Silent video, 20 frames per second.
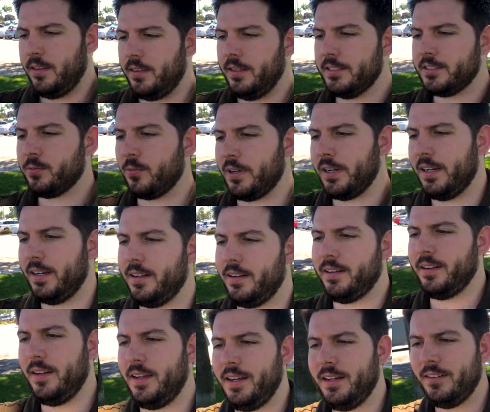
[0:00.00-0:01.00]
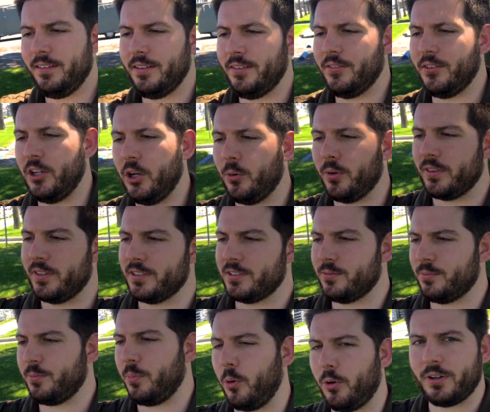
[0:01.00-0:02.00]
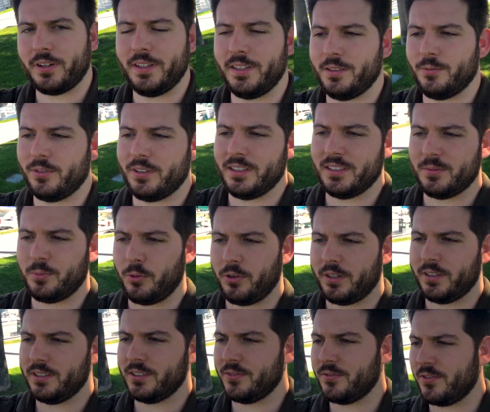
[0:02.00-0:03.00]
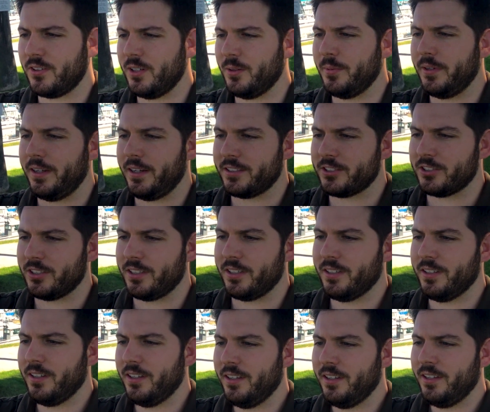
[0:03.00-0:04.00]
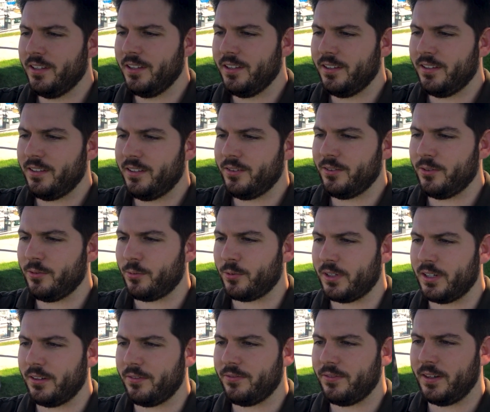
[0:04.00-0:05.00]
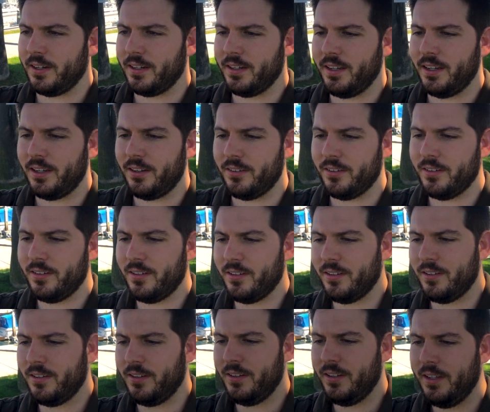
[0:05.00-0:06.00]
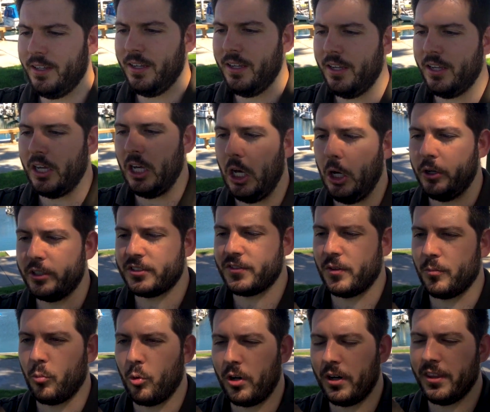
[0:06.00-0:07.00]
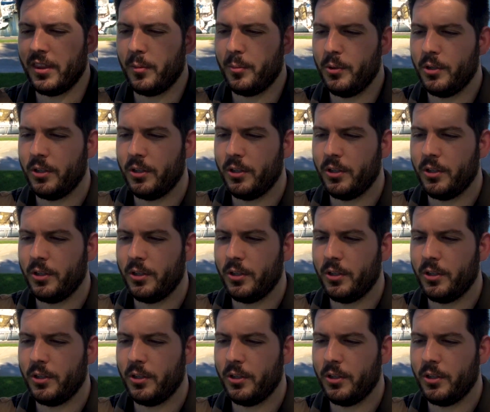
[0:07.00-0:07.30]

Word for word: This one, I don't even know what this port key, of this port key's from actually. We're gonna find out. Oh, uh, it's from one of the